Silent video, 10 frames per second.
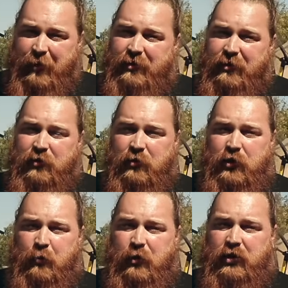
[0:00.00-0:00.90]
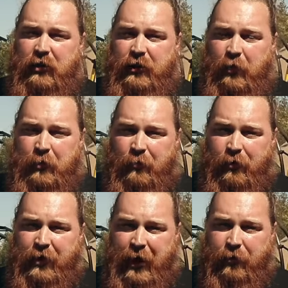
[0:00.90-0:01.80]
basically, so it's going to push a little bit
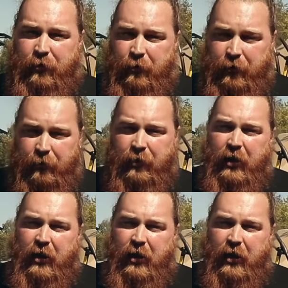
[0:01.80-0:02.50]
more air through.